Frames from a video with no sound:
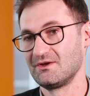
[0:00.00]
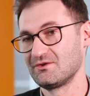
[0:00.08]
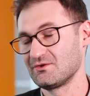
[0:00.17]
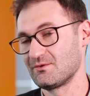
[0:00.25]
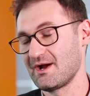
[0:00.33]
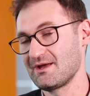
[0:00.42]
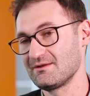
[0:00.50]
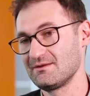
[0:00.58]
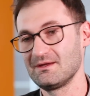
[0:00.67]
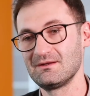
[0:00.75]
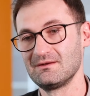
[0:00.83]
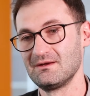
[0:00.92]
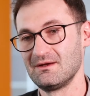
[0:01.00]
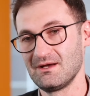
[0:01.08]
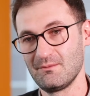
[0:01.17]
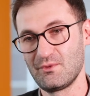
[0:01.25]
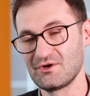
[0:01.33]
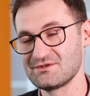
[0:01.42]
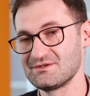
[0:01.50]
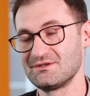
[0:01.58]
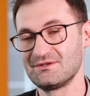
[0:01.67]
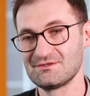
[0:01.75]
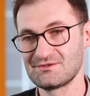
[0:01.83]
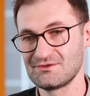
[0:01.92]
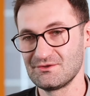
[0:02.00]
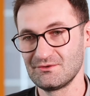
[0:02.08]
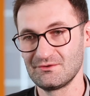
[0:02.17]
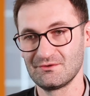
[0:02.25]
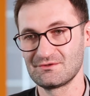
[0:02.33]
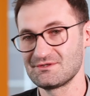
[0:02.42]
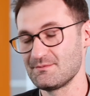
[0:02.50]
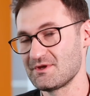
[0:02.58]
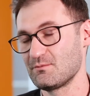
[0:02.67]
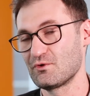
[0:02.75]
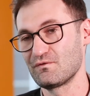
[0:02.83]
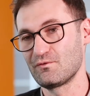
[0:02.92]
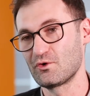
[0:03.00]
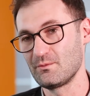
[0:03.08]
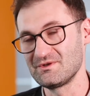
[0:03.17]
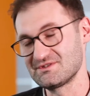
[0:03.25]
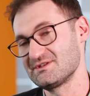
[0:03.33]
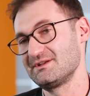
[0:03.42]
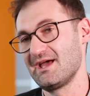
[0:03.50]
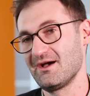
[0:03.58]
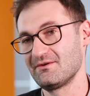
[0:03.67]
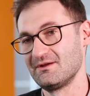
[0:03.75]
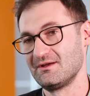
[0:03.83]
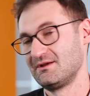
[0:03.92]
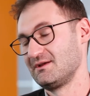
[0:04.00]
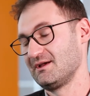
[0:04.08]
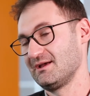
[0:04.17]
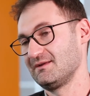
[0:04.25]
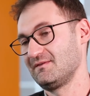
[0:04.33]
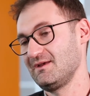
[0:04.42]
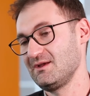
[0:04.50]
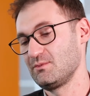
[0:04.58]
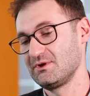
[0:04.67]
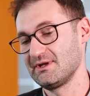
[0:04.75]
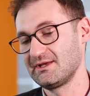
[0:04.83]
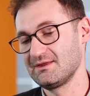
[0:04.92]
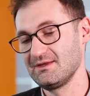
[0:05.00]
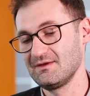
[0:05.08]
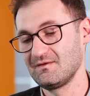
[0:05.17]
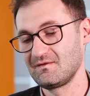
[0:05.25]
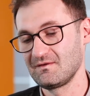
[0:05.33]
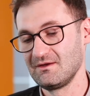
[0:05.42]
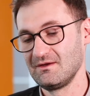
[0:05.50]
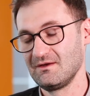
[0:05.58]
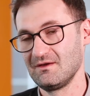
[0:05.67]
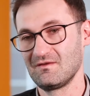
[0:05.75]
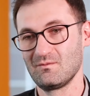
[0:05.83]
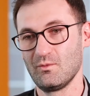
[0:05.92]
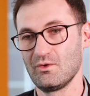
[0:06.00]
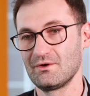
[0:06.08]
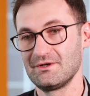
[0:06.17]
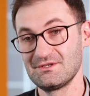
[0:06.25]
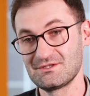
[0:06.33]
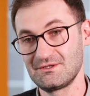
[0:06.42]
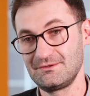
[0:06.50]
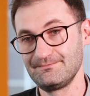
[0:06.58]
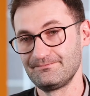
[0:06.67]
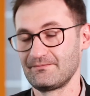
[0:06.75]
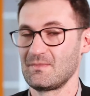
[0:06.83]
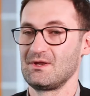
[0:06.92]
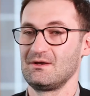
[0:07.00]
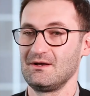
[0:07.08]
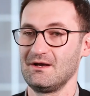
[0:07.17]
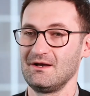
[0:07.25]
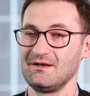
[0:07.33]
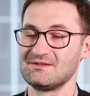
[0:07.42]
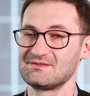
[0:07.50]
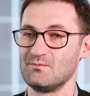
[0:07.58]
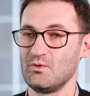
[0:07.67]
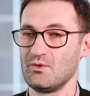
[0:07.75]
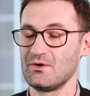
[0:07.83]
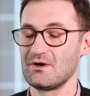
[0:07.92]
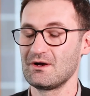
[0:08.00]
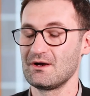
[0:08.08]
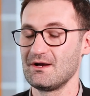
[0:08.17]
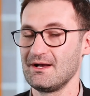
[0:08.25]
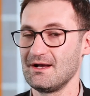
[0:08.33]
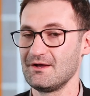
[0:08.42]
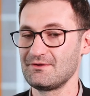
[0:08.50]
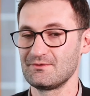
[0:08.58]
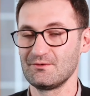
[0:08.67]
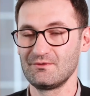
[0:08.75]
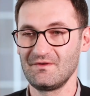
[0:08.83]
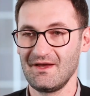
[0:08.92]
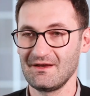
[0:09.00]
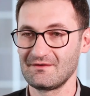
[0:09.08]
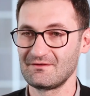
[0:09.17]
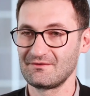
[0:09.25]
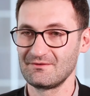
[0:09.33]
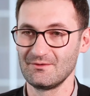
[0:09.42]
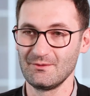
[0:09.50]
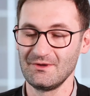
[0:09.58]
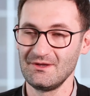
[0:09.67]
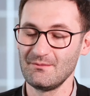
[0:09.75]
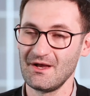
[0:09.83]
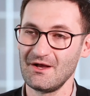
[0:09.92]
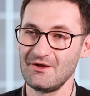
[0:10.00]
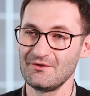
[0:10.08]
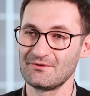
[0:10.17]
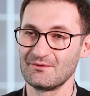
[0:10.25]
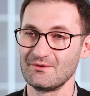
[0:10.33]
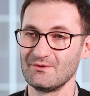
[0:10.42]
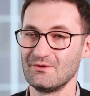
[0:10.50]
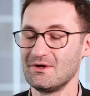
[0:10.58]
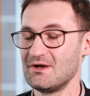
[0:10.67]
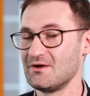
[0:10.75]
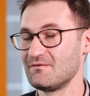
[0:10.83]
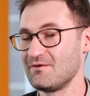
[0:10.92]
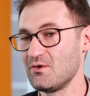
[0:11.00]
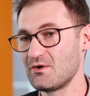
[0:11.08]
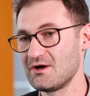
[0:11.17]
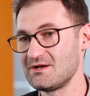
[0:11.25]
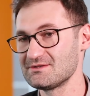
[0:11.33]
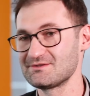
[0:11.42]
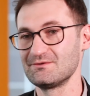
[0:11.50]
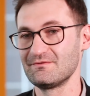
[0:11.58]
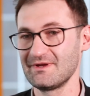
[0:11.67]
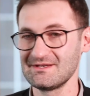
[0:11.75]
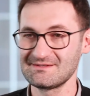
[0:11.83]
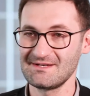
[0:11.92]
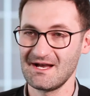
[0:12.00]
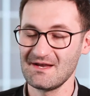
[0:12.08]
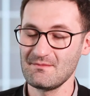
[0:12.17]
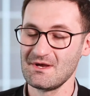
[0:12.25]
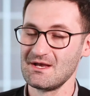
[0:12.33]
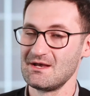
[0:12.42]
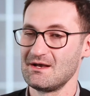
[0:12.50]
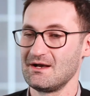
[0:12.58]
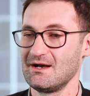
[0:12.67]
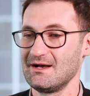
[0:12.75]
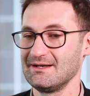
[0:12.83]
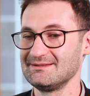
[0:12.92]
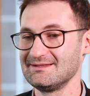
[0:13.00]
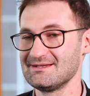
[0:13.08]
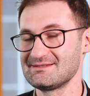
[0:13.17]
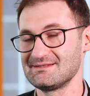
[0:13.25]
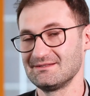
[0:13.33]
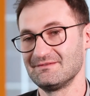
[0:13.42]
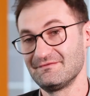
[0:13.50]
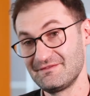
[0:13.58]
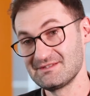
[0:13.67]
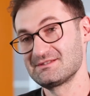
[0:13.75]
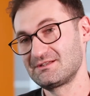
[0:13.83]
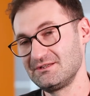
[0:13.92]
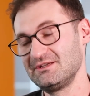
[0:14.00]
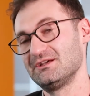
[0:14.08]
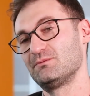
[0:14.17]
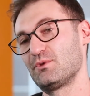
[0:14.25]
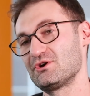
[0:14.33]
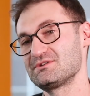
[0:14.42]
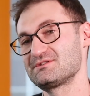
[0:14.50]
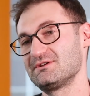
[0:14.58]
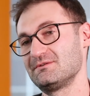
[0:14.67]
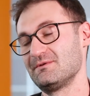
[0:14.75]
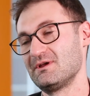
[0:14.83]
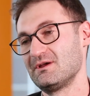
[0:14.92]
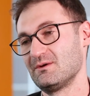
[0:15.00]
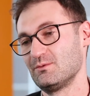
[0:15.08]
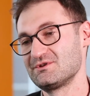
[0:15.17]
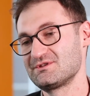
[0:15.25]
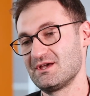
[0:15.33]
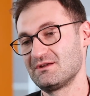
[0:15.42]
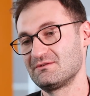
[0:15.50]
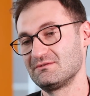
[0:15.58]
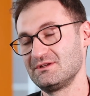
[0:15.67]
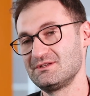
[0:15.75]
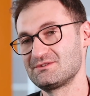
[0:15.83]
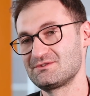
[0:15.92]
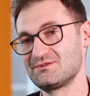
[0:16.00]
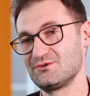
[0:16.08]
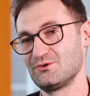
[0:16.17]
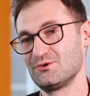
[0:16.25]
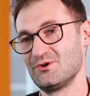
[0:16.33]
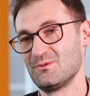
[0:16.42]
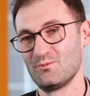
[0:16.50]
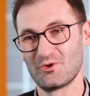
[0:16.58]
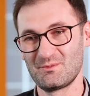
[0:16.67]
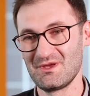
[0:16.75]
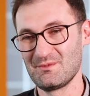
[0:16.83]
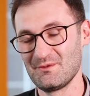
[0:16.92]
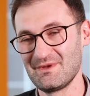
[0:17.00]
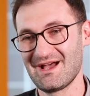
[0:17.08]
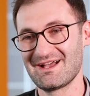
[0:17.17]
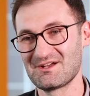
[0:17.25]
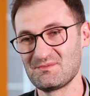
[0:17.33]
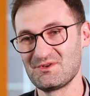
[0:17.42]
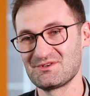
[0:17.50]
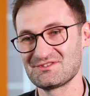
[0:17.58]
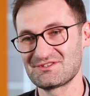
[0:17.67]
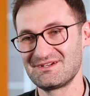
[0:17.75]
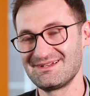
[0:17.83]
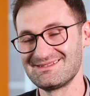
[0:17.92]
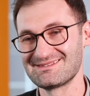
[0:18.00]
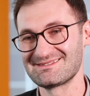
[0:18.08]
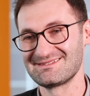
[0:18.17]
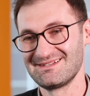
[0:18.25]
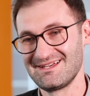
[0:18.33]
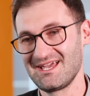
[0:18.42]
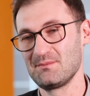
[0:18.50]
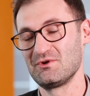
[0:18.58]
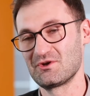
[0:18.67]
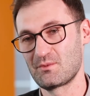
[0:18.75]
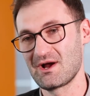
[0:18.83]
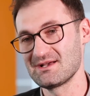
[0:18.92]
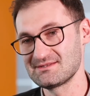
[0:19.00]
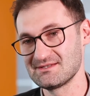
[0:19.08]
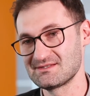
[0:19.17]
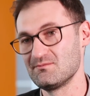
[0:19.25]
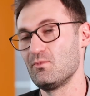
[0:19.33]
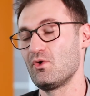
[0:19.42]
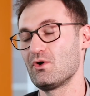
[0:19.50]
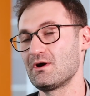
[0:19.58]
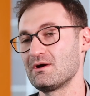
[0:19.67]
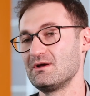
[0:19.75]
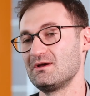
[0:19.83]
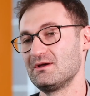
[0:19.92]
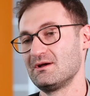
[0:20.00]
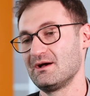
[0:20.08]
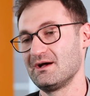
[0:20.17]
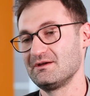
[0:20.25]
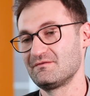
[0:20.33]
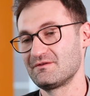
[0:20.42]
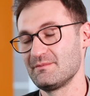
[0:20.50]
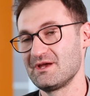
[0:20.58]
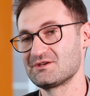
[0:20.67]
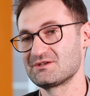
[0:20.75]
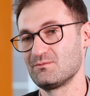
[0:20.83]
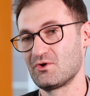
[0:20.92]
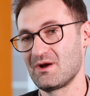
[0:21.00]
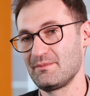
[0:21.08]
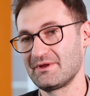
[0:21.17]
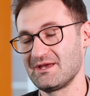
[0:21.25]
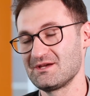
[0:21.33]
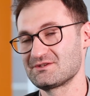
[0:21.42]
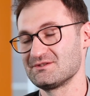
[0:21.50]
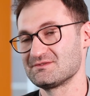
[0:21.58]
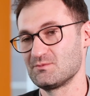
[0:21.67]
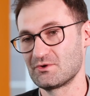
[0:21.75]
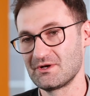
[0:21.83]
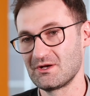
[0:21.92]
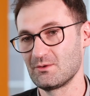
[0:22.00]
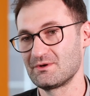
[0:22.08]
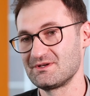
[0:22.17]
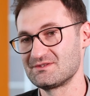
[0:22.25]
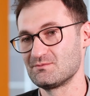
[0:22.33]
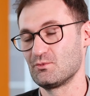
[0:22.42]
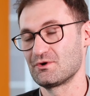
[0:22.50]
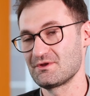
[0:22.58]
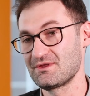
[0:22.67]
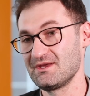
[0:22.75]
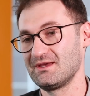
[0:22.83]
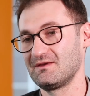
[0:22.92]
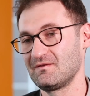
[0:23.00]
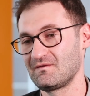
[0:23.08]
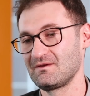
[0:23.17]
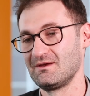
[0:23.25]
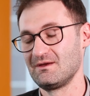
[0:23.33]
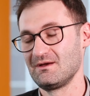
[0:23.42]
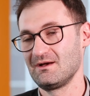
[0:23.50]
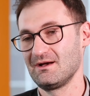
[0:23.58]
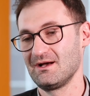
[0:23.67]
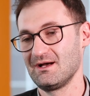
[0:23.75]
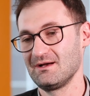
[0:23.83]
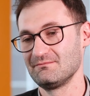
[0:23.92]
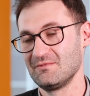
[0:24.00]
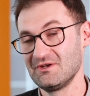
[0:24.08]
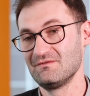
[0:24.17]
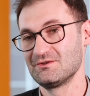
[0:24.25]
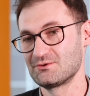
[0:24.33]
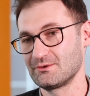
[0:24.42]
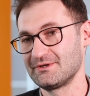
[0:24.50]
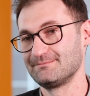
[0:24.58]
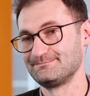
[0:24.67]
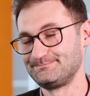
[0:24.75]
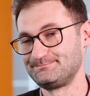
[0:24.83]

So rather than a person in a suit or something more formal sit down at a table like this, it's more digital. It's more through text, through email, through phone calls, through FaceTime, and less physically in person, which then leads to more people behind computer screens able to process more information, more applications, more inquiries, more things individually.